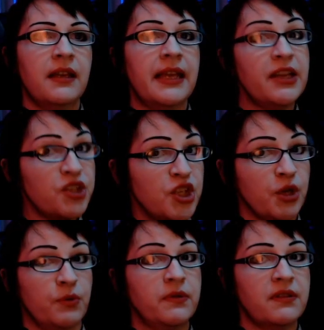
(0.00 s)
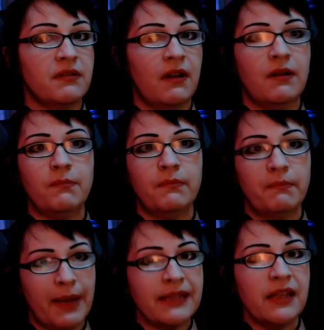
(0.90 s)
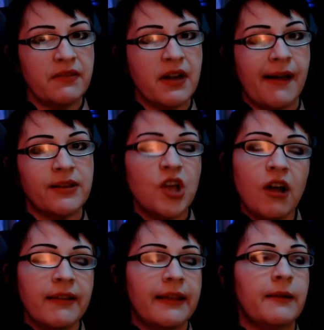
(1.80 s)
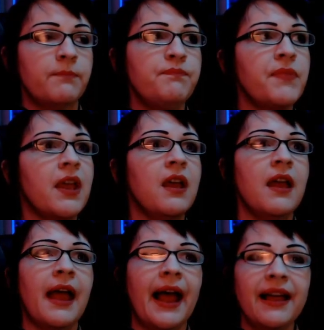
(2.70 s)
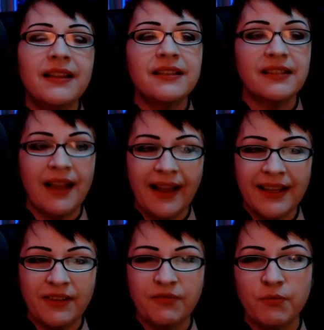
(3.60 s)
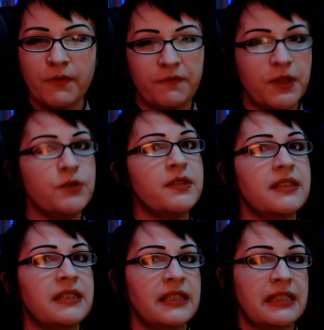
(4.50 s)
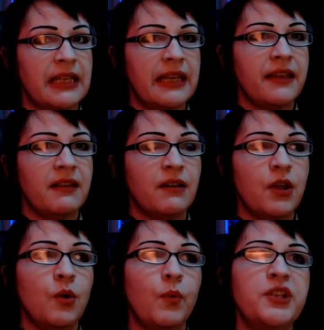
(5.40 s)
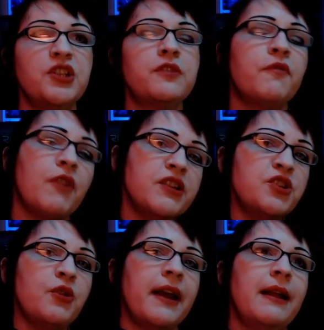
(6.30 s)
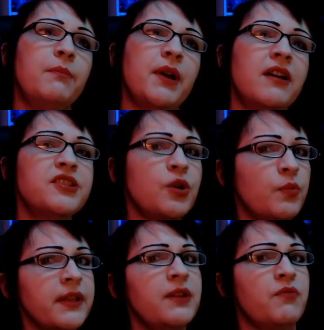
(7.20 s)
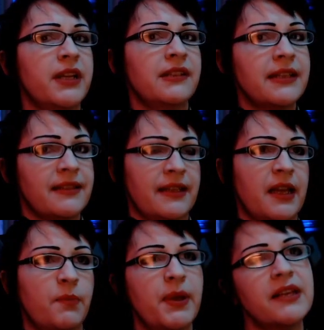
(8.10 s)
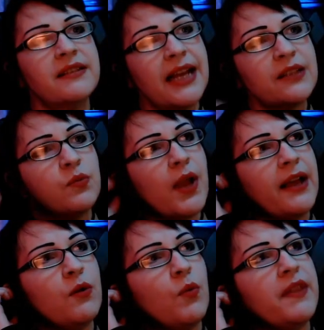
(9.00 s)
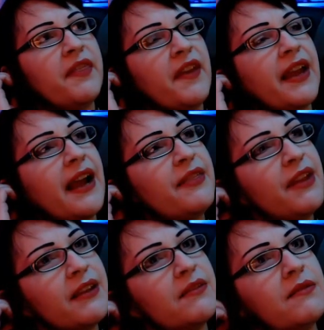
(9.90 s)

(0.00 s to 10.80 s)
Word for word: issues, mainly the not talking, Alex kind of refuses to see it, which is frustrating, but also really realistic, because that's kind of one thing. I think